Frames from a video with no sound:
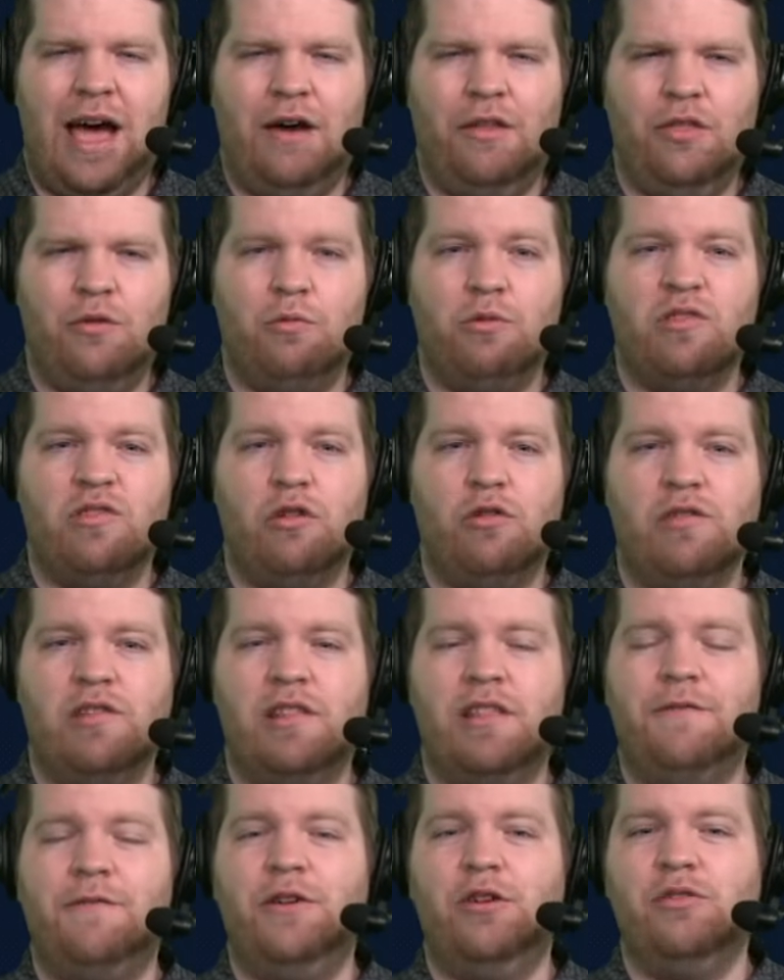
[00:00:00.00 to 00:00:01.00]
results
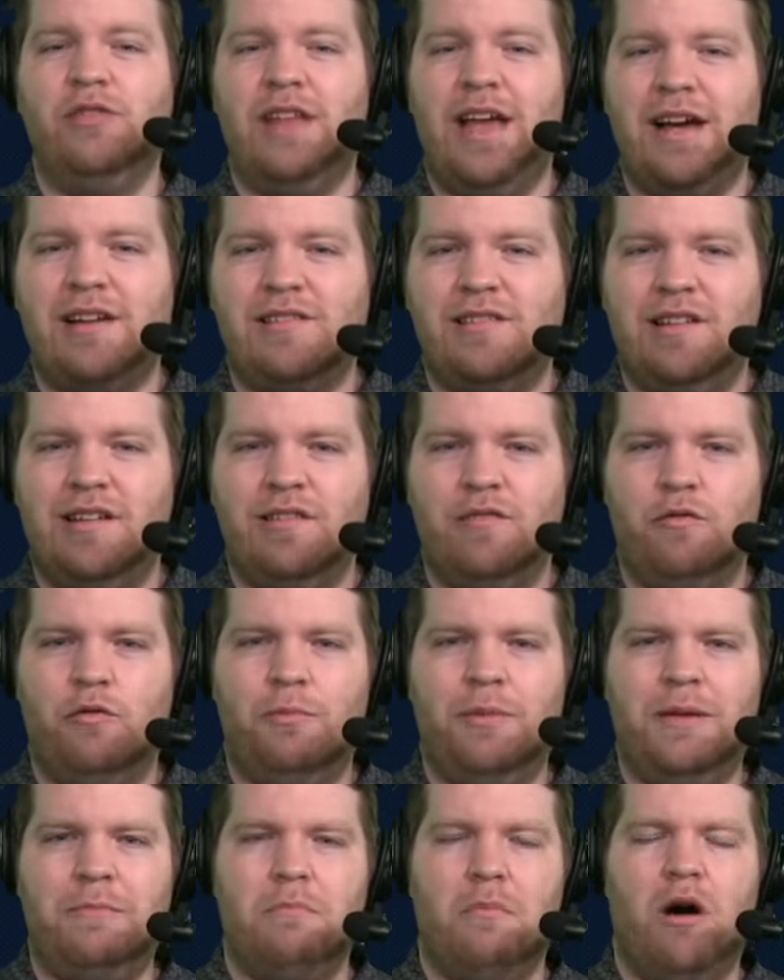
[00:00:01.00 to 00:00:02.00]
on the field next season will
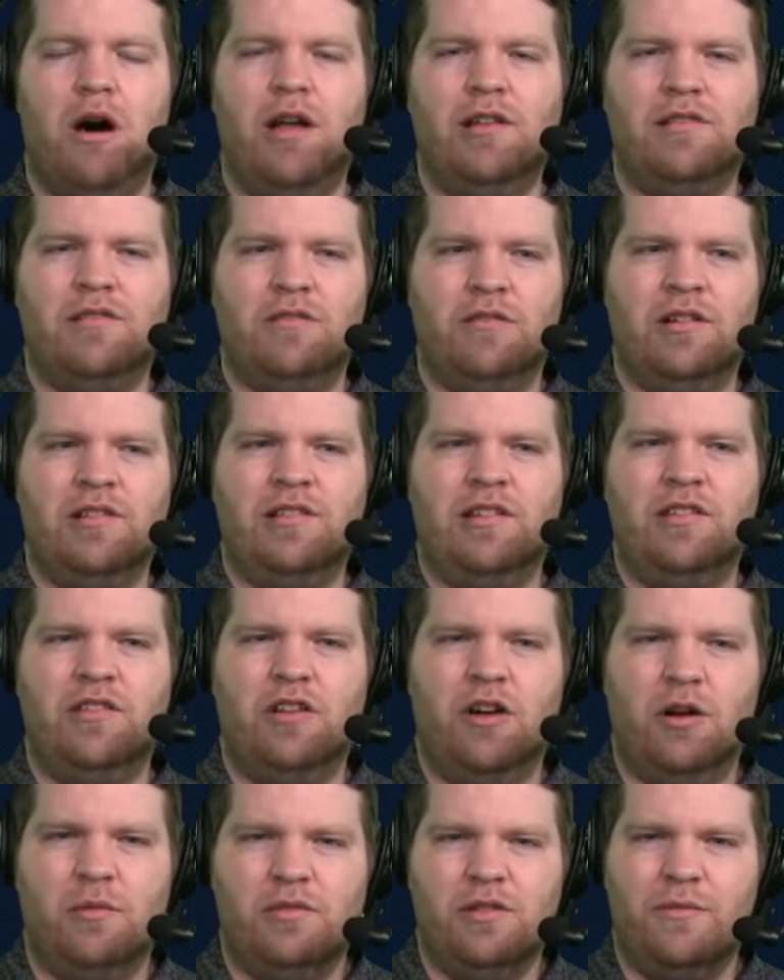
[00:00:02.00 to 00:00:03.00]
be monstrous in
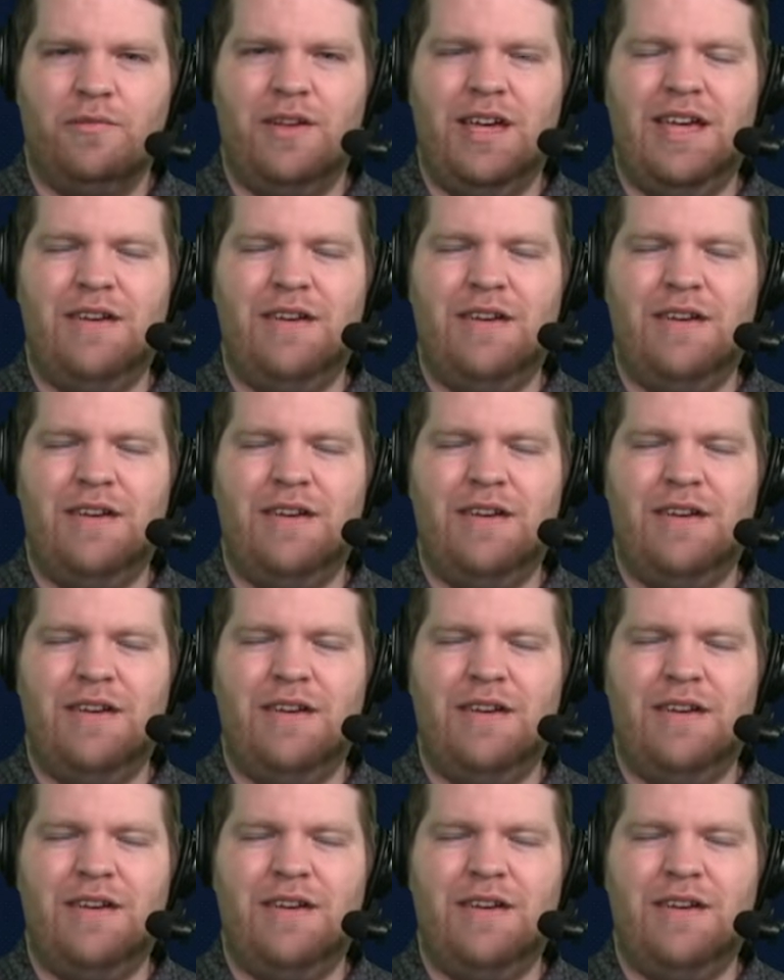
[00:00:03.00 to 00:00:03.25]
terms of